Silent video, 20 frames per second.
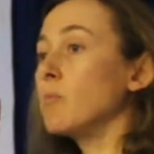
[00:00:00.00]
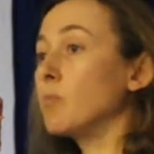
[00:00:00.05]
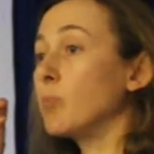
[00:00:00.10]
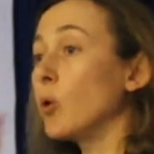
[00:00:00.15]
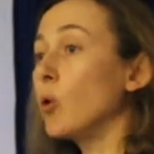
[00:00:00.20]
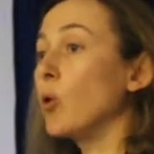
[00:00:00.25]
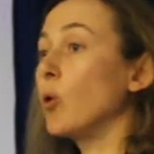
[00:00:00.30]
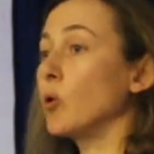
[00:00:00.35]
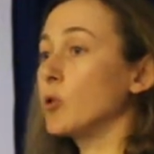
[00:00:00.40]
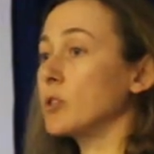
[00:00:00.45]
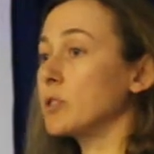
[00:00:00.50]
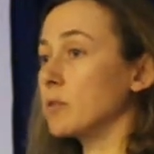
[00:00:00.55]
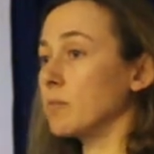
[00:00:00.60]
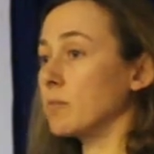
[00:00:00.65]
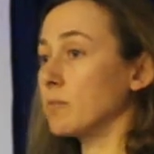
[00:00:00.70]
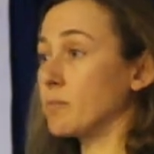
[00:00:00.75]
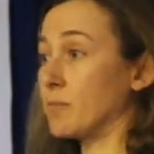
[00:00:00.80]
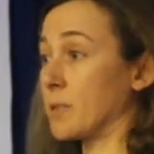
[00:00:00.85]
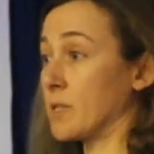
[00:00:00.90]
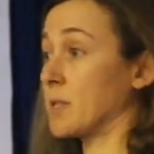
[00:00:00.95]
board
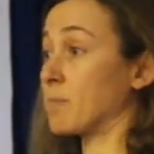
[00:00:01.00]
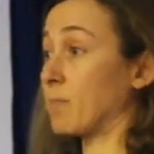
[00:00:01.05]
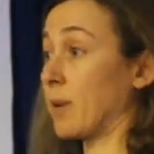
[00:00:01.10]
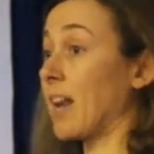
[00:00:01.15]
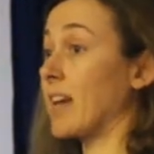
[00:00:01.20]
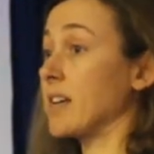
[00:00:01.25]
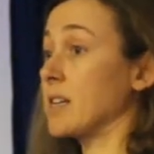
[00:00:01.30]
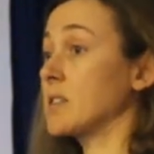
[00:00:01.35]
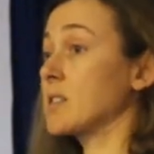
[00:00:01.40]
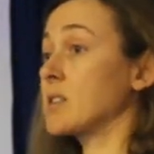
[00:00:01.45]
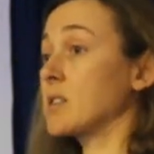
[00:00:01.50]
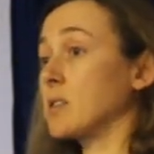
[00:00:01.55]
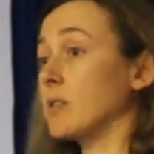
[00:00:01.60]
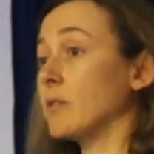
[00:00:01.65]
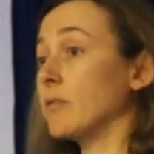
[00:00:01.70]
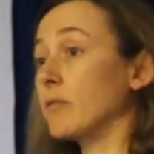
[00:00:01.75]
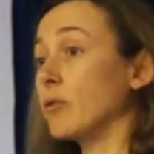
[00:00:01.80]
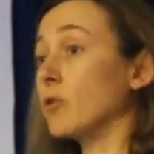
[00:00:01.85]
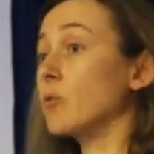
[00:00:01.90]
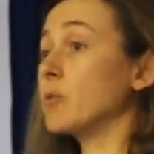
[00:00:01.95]
place
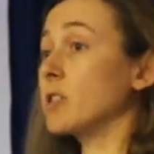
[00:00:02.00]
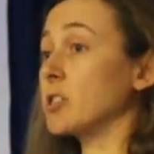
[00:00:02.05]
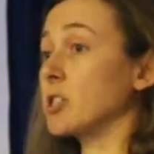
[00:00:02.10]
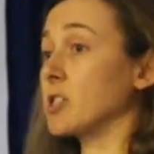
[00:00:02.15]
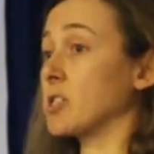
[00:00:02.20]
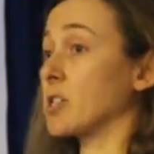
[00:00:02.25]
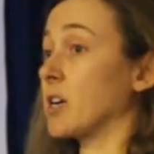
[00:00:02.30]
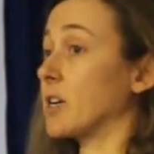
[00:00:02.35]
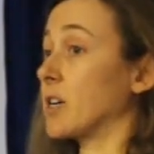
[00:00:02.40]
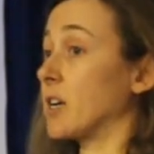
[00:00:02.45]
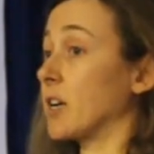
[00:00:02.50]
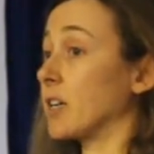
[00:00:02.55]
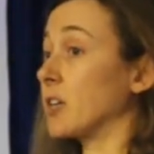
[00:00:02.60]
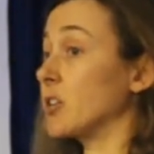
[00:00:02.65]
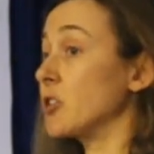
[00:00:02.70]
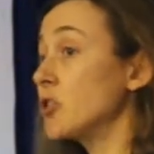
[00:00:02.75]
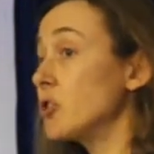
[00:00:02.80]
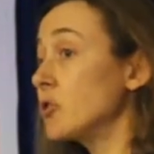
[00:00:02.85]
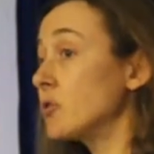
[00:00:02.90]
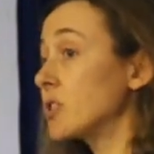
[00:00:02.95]
for British Cycling,
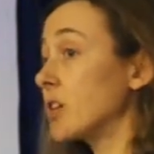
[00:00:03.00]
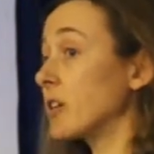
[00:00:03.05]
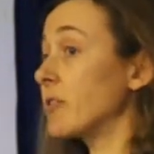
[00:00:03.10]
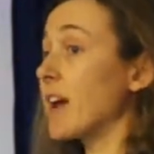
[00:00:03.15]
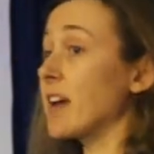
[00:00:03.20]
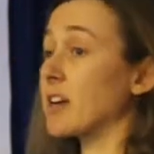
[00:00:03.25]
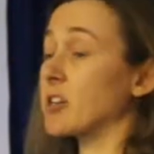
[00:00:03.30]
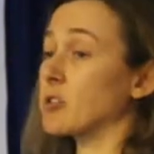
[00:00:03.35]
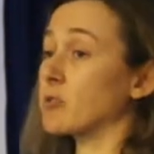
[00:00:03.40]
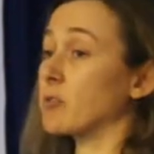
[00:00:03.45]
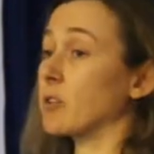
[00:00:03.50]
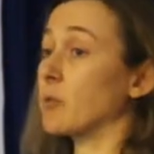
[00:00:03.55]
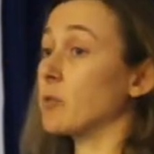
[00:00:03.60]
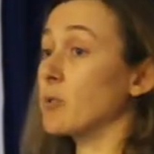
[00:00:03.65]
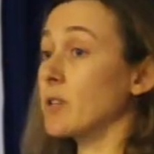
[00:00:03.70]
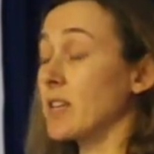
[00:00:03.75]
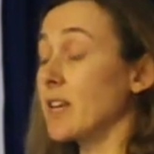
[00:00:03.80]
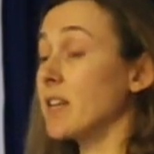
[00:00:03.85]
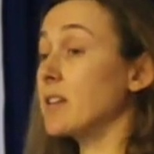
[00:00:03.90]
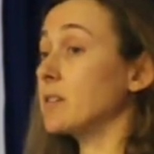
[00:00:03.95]
a new directorate
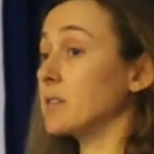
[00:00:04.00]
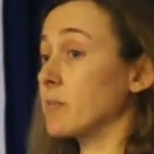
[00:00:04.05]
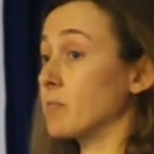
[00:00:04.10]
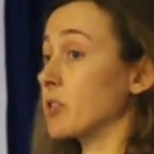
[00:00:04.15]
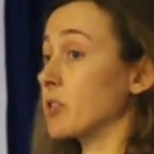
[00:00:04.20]
within